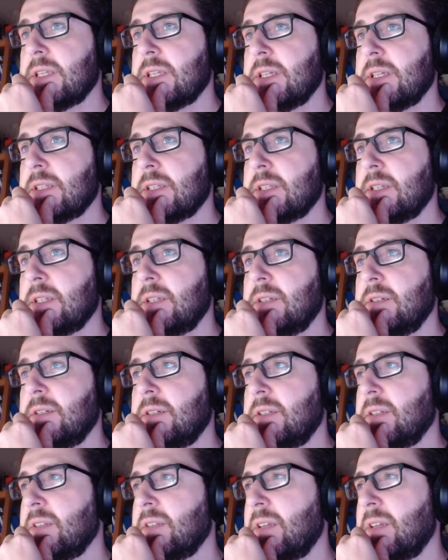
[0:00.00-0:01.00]
Is that good?
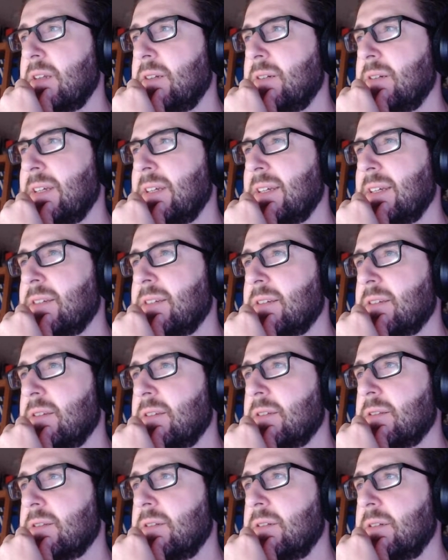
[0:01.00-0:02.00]
Does that look nice? That
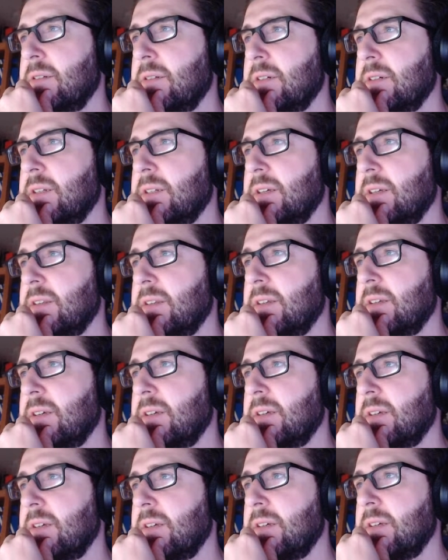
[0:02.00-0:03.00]
doesn't look good, I think.
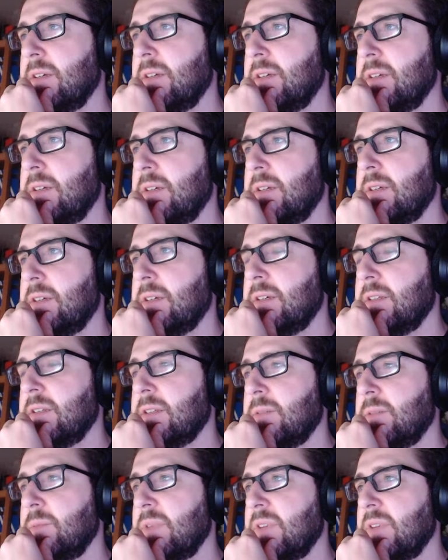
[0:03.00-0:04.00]
I
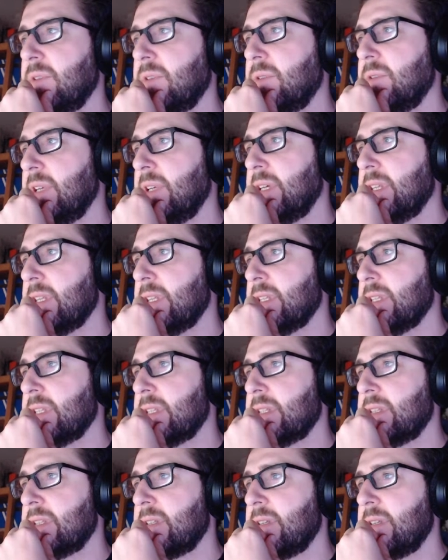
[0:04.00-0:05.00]
think we have to go like this.